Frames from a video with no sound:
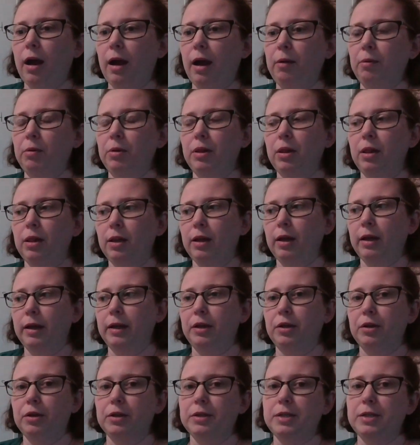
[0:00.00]
I would
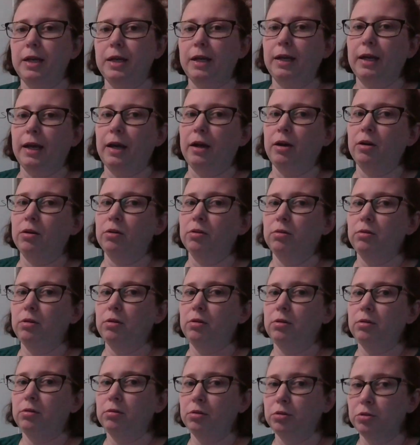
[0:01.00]
like you to take out
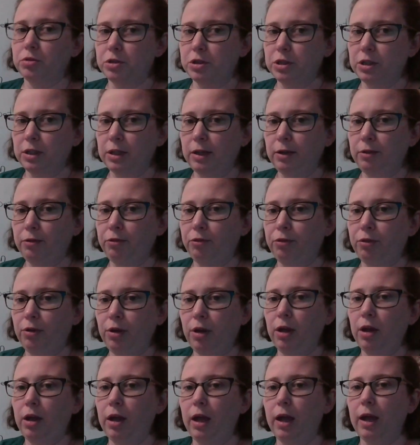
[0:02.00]
loose leaf
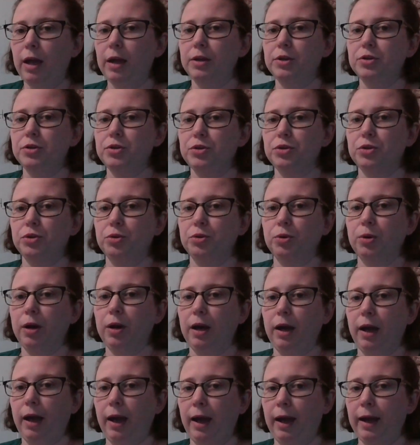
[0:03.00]
and do
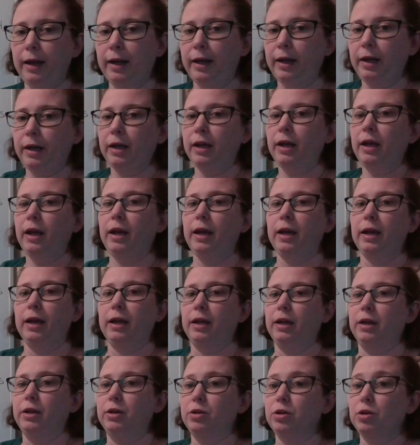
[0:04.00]
a heading
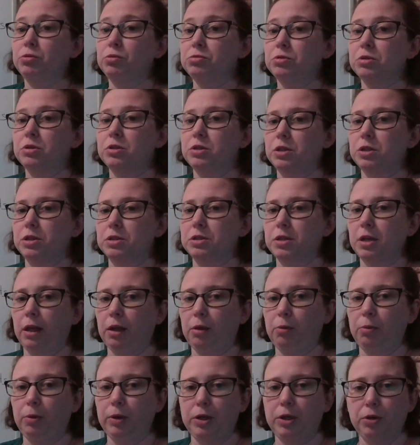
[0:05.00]
and notes just
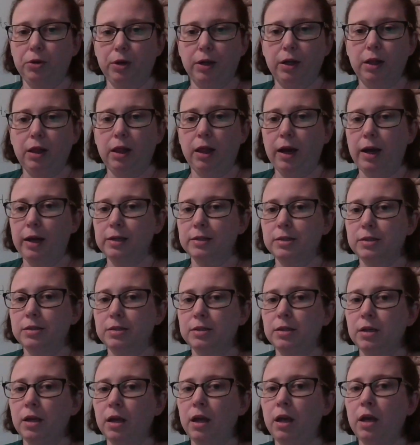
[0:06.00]
like we do in
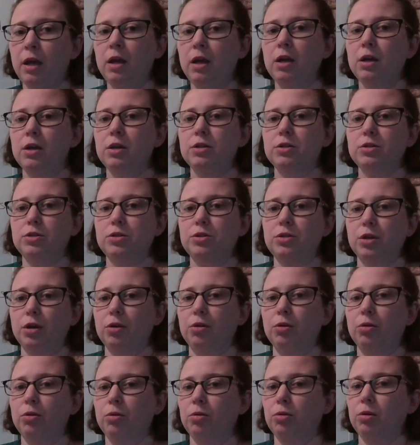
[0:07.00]
class.
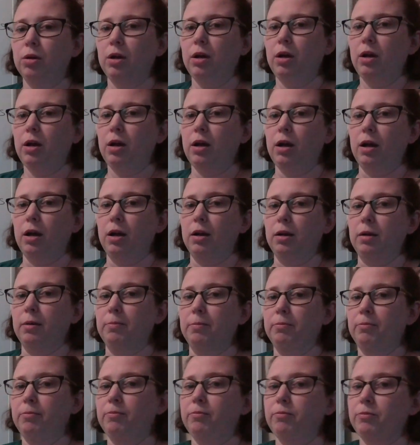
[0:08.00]
So
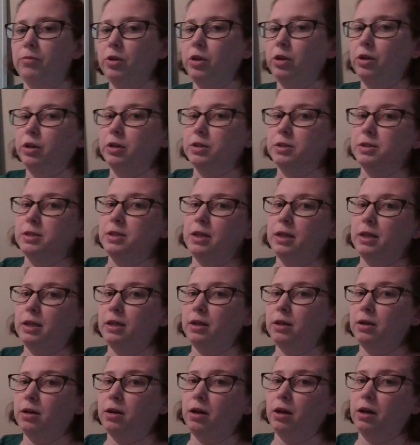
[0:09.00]
you can
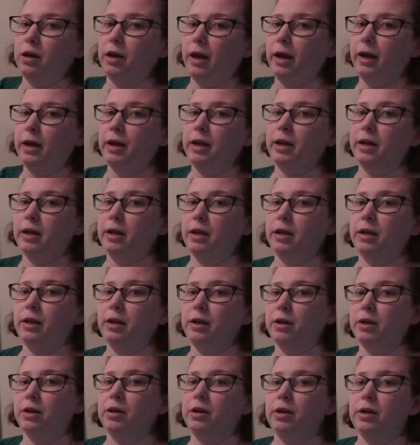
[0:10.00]
see our heading
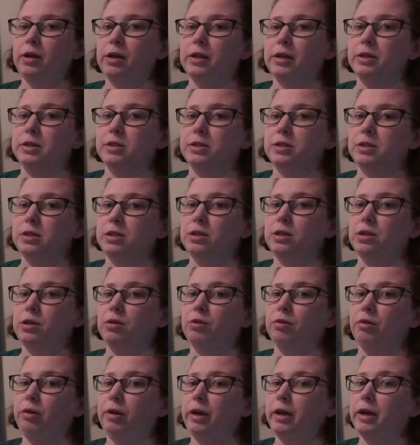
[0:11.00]
here is
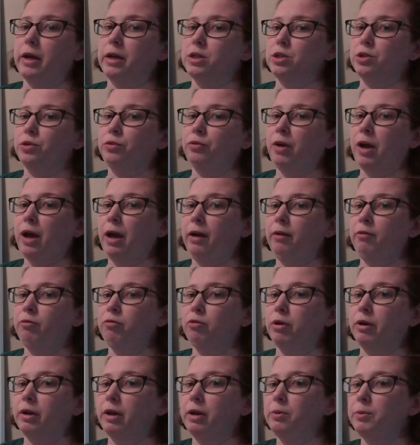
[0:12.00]
3-5,
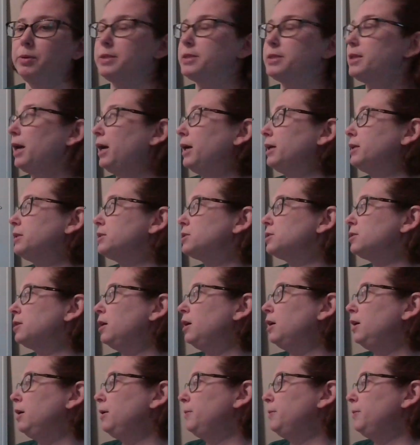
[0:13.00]
working with sets,